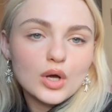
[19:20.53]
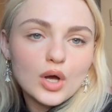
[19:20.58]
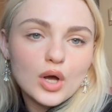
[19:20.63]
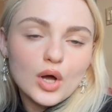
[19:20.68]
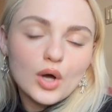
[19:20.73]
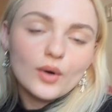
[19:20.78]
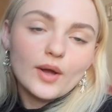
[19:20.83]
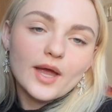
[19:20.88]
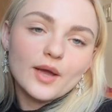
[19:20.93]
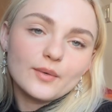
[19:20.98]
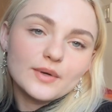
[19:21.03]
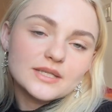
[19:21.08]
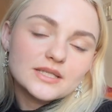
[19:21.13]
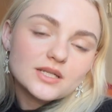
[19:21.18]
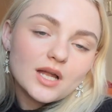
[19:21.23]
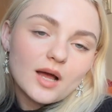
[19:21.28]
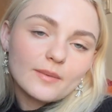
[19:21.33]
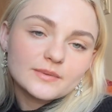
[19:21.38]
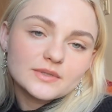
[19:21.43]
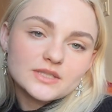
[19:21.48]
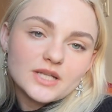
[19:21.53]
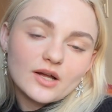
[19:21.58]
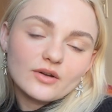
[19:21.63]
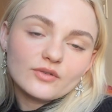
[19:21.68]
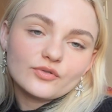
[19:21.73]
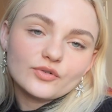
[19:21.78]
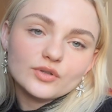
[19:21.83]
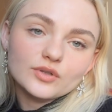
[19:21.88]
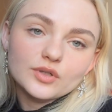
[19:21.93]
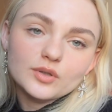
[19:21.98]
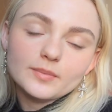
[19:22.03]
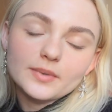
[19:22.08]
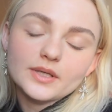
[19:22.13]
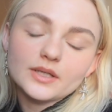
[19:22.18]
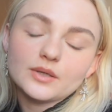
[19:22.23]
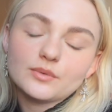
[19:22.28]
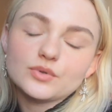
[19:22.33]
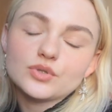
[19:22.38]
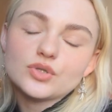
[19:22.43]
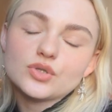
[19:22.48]
okay, we stopped down for a little bit.
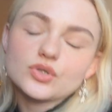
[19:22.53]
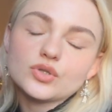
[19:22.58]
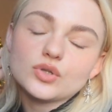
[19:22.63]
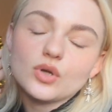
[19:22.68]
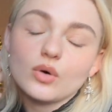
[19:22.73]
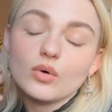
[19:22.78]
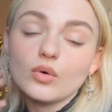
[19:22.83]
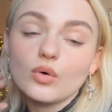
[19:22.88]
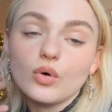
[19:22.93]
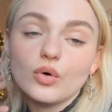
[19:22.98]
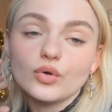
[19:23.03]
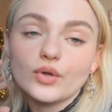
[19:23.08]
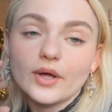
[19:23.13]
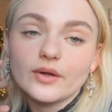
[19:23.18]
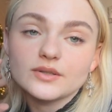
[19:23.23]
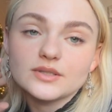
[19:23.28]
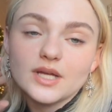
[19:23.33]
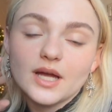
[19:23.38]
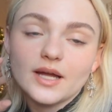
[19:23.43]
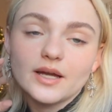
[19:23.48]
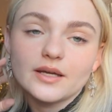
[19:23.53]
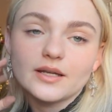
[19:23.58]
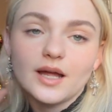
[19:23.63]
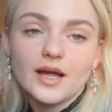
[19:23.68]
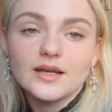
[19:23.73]
It was so cold outside.